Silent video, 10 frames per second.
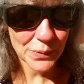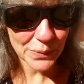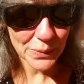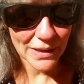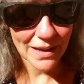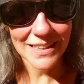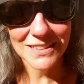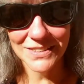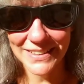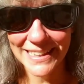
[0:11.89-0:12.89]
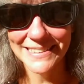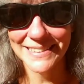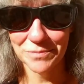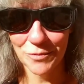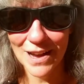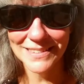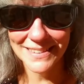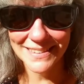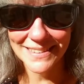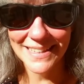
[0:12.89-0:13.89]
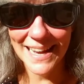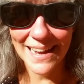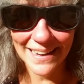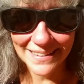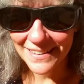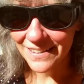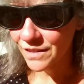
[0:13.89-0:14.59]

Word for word: Whew, I should get some watts in today,